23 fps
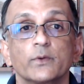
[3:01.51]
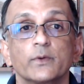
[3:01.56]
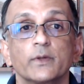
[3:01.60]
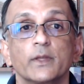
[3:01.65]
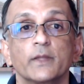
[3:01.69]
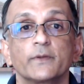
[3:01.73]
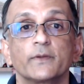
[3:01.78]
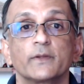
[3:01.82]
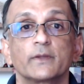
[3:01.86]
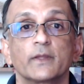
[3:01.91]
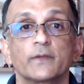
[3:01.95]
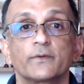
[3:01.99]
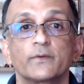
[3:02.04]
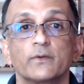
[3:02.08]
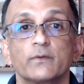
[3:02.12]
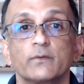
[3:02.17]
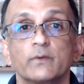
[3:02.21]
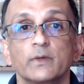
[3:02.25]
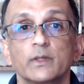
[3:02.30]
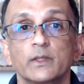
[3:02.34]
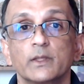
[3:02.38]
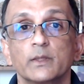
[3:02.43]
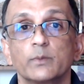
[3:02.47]
I think that's a
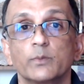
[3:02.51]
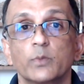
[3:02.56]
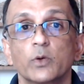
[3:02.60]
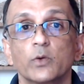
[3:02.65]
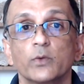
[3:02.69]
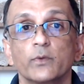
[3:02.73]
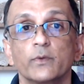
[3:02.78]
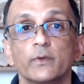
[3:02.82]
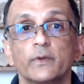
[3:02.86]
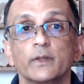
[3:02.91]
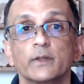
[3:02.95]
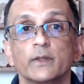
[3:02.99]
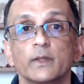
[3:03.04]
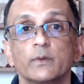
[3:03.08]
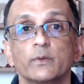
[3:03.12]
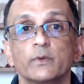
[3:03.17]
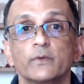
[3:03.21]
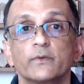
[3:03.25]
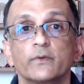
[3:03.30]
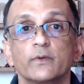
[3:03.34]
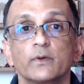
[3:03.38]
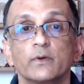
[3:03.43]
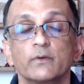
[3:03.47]
really important thing. That
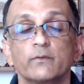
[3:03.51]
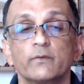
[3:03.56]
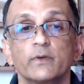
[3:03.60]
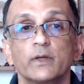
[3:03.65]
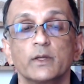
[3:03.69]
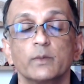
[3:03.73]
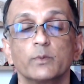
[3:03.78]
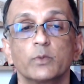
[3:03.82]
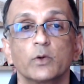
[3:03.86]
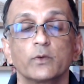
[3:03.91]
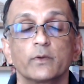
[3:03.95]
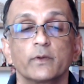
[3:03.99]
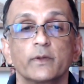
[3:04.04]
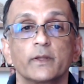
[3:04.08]
was a very important